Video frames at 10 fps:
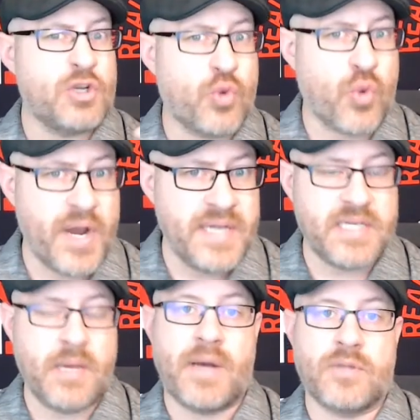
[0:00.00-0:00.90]

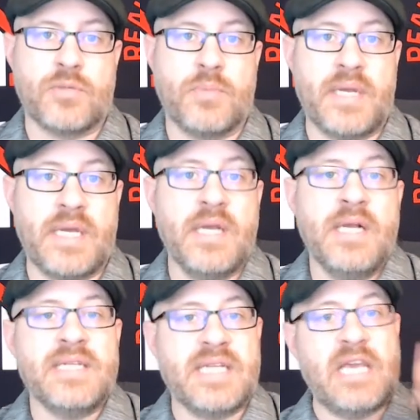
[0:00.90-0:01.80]
crazy amounts of money
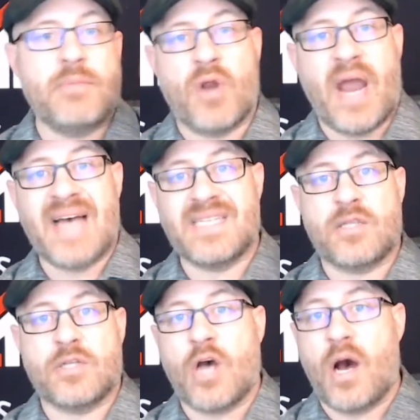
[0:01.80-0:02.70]
to keep their ads at
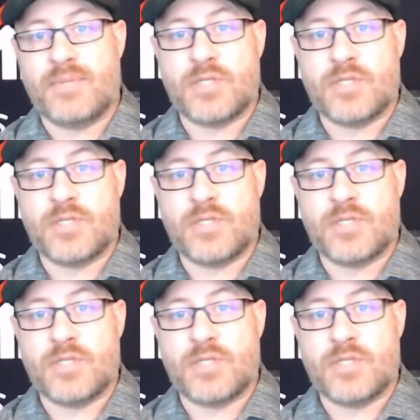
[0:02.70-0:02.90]
the top.